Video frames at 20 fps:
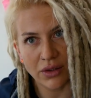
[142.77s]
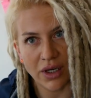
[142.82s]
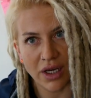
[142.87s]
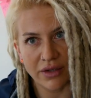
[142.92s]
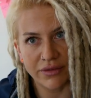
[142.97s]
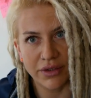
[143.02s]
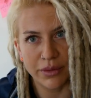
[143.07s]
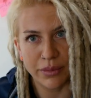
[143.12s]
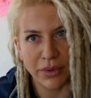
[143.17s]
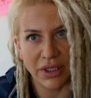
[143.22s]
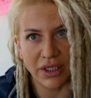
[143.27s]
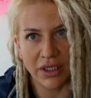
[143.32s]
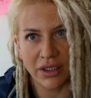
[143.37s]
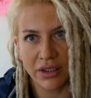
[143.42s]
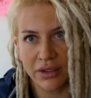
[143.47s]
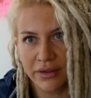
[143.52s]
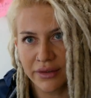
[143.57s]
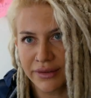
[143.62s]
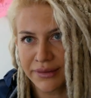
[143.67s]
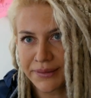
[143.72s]
You have the
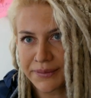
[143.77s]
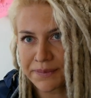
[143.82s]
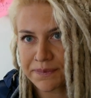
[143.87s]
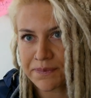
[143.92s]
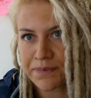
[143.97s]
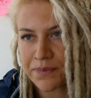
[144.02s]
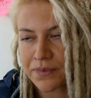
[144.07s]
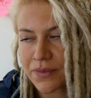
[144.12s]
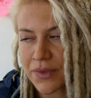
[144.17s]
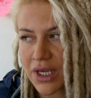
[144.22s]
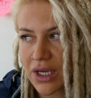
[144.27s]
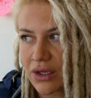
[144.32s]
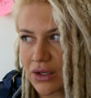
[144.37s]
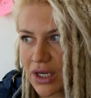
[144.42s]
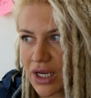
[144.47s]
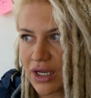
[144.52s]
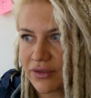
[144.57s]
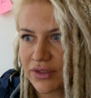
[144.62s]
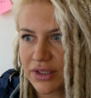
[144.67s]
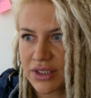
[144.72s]
bike and
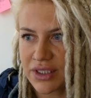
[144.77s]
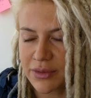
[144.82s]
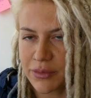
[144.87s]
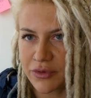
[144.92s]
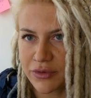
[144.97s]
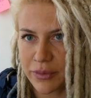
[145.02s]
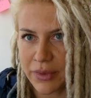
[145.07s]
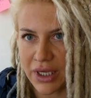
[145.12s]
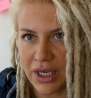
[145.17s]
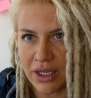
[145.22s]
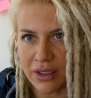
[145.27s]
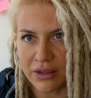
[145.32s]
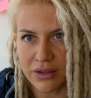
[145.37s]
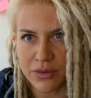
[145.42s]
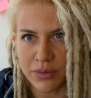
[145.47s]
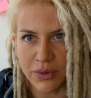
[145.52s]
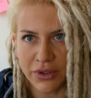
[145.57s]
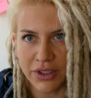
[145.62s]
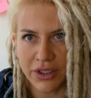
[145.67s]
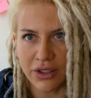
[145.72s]
you have a team of
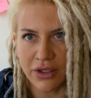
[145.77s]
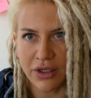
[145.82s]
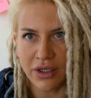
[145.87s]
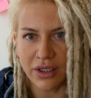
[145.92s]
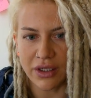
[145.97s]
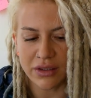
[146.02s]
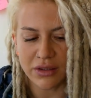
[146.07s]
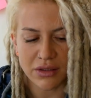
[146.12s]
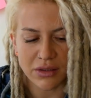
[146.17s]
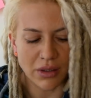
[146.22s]
mechanics working on it,